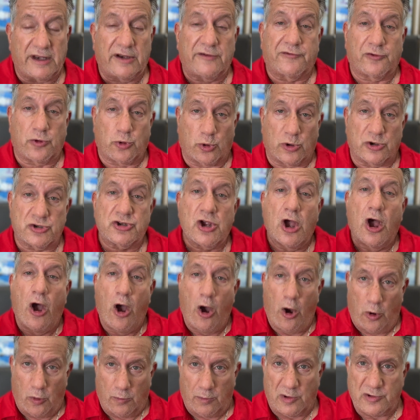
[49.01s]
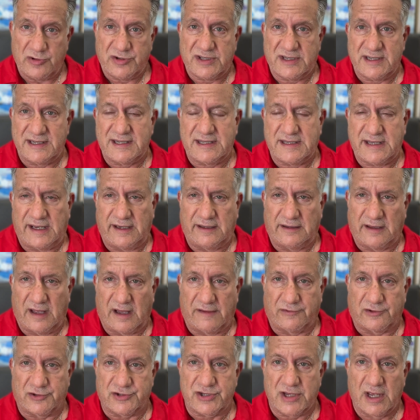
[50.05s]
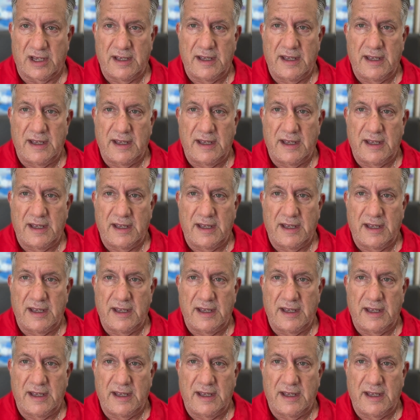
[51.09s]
of course, homocysteine levels,